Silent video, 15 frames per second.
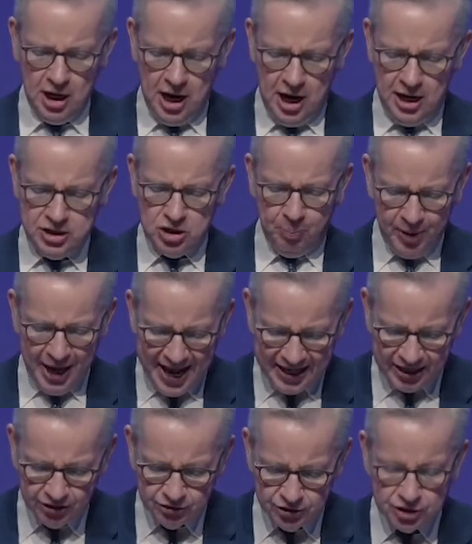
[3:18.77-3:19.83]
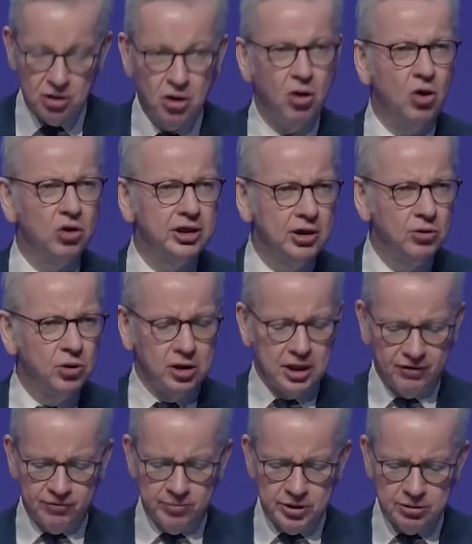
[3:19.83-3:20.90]
depends on local
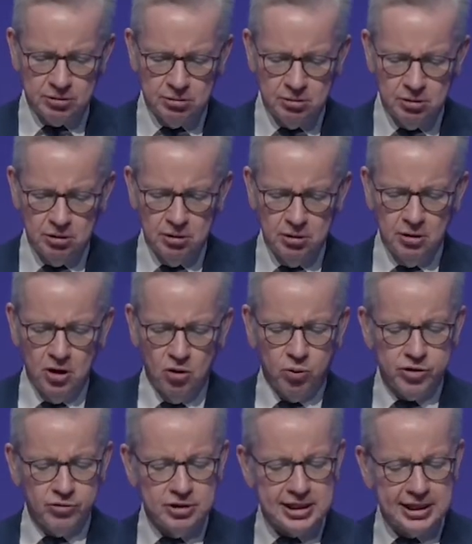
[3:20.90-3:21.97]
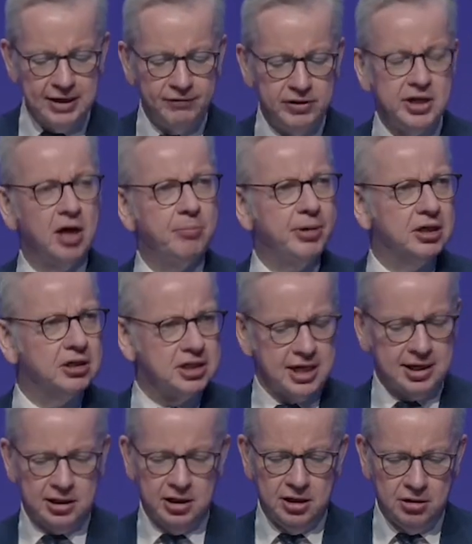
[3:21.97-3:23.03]
government. Whether it's levelling up and
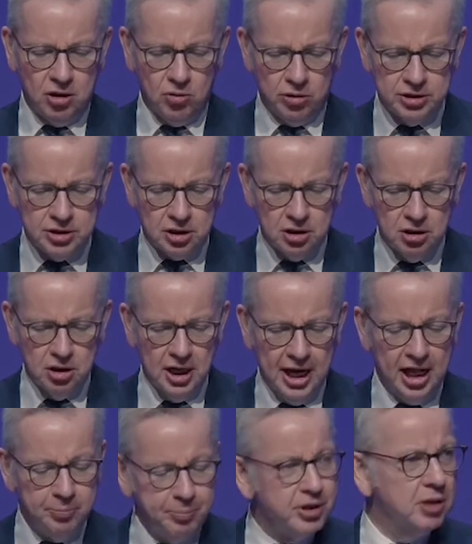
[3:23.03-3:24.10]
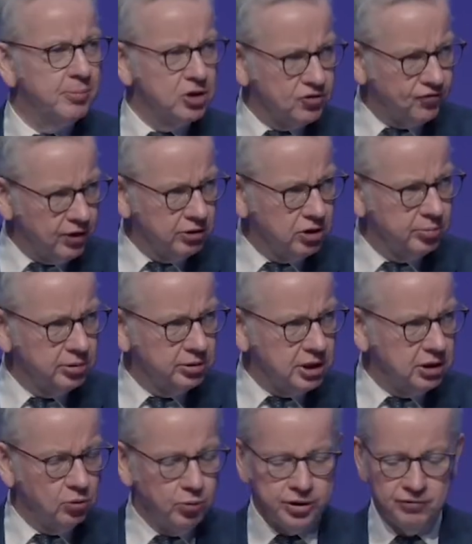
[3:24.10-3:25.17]
tackling inequality, helping the most vulnerable deal
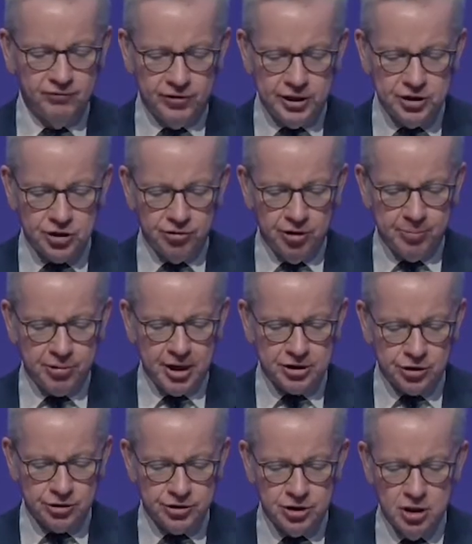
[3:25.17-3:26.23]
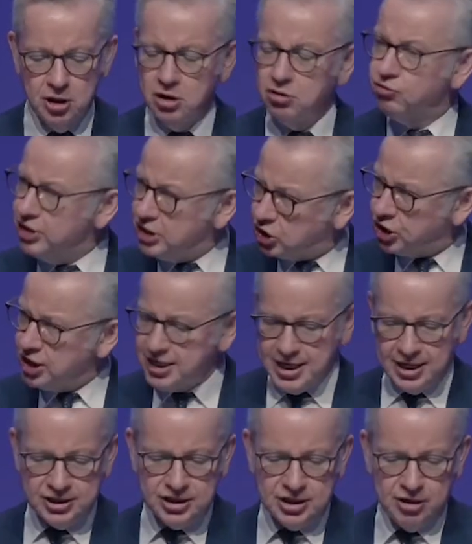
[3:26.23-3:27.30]
with inflationary pressures, reaching net
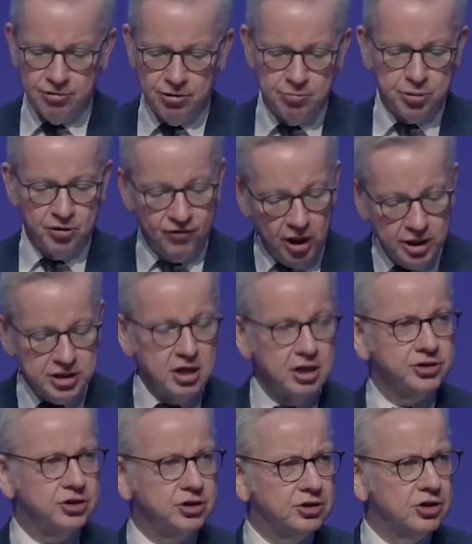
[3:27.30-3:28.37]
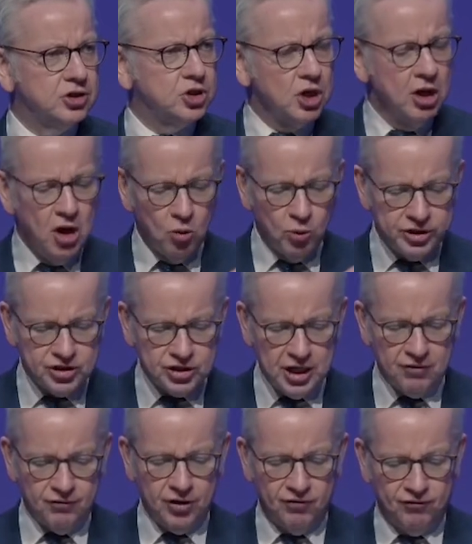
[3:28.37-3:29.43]
zero, providing our citizens with safe,
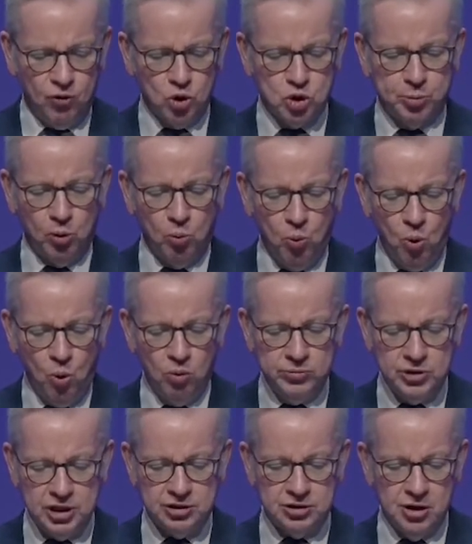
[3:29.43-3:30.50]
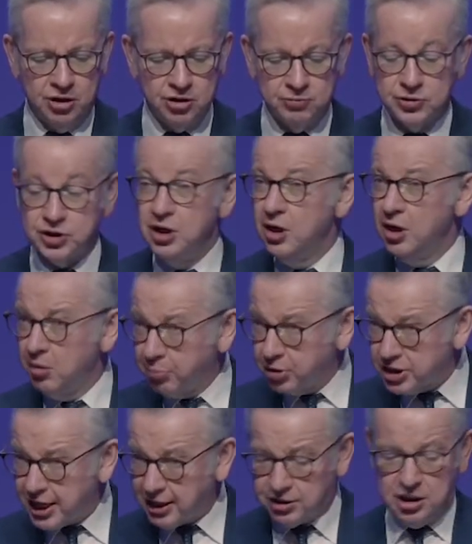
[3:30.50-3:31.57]
affordable, warm, decent homes,
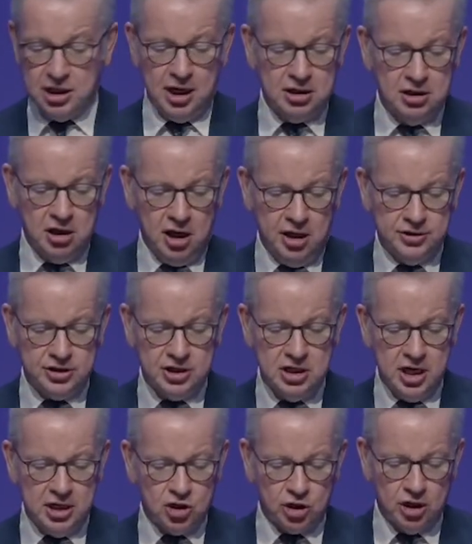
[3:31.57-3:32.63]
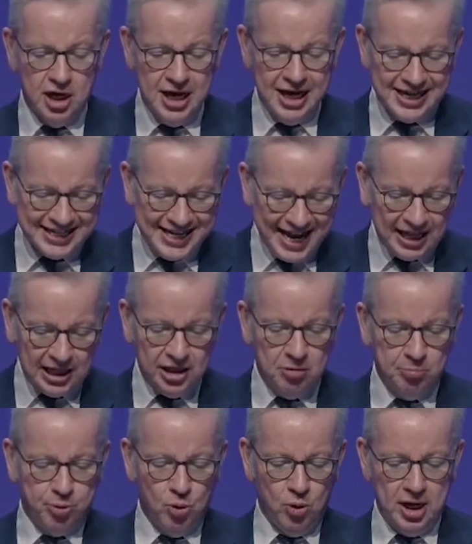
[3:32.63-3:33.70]
protecting and enhancing nature, tackling
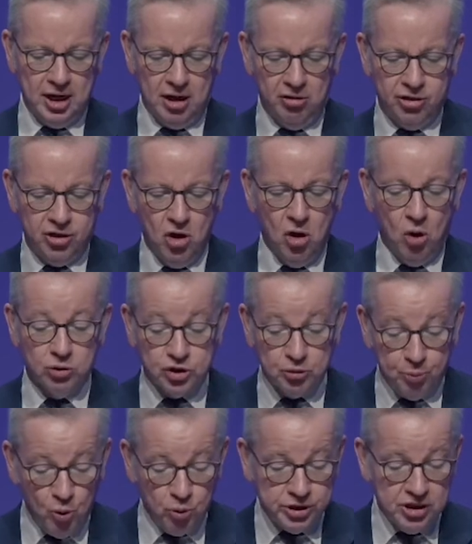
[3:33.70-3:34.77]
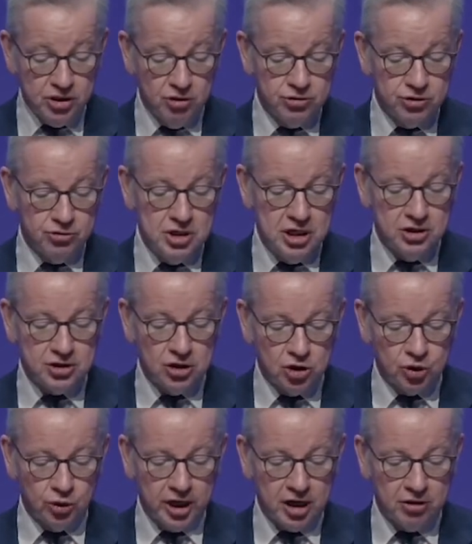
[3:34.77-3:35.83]
poor health, or supporting those who need social
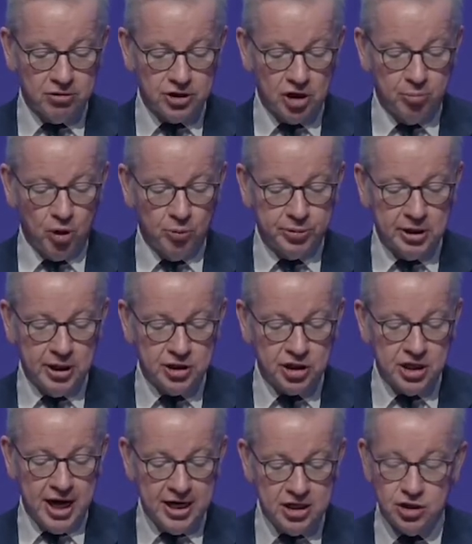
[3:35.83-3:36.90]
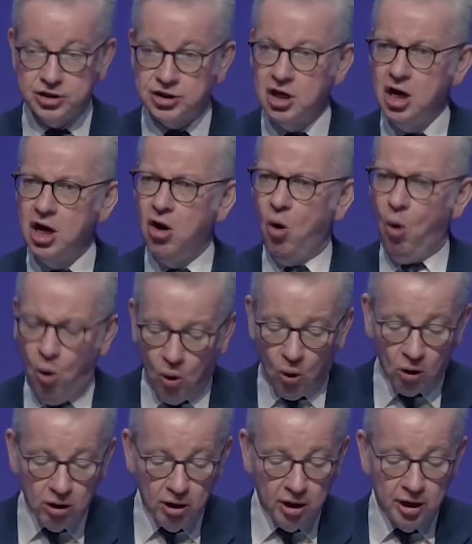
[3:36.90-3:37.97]
care as our population ages, or
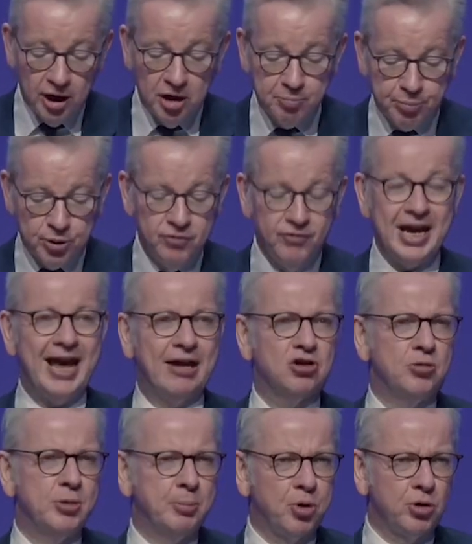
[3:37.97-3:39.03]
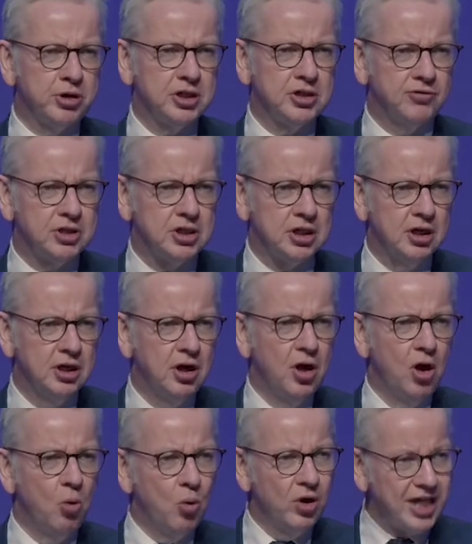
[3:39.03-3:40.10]
improving economic productivity.
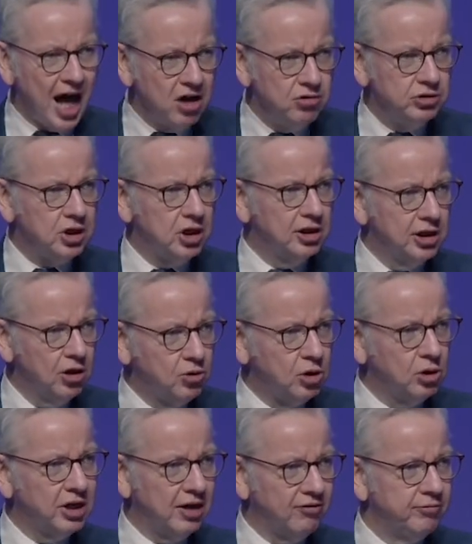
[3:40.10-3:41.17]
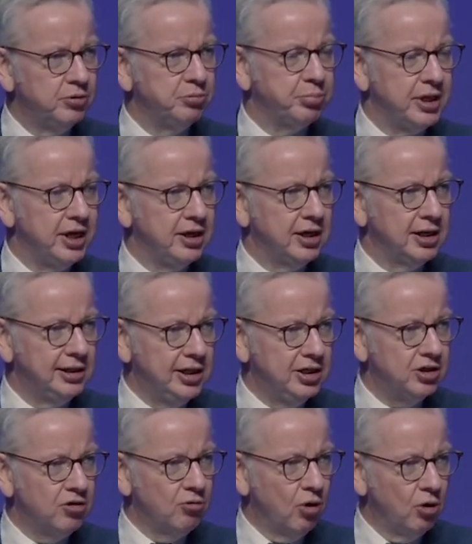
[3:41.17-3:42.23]
Without local government playing a
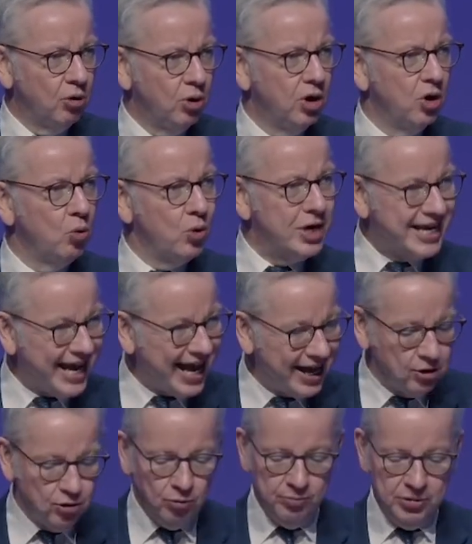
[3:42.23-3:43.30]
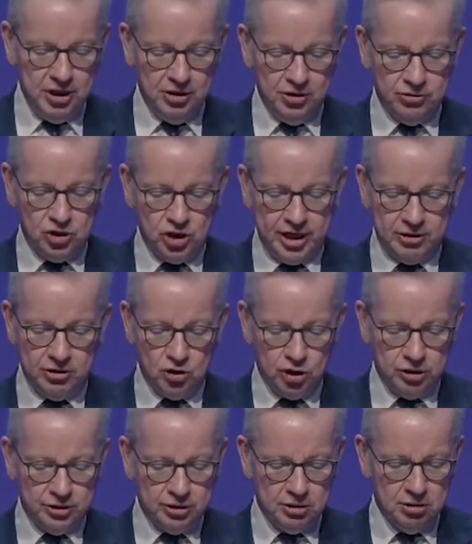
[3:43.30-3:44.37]
leading role, we cannot meet those
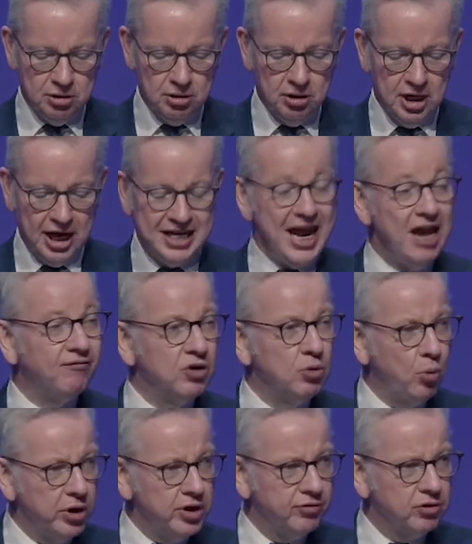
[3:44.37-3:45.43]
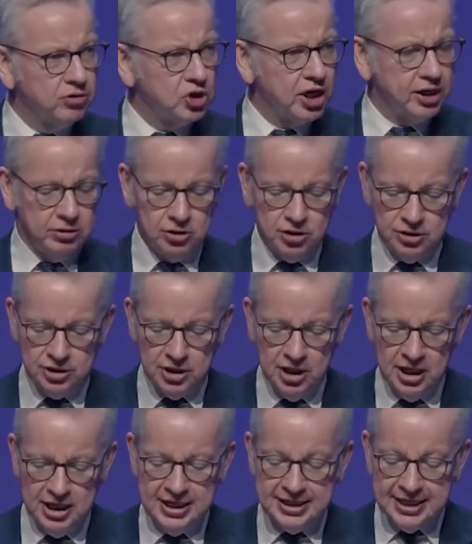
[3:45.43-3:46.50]
challenges. And every one of those challenges
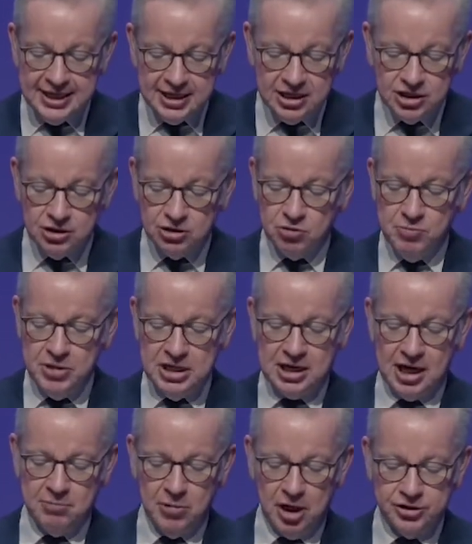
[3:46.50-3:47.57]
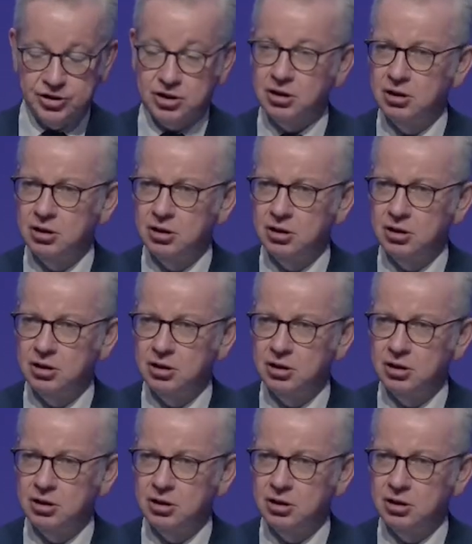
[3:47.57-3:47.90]
is easier to meet and master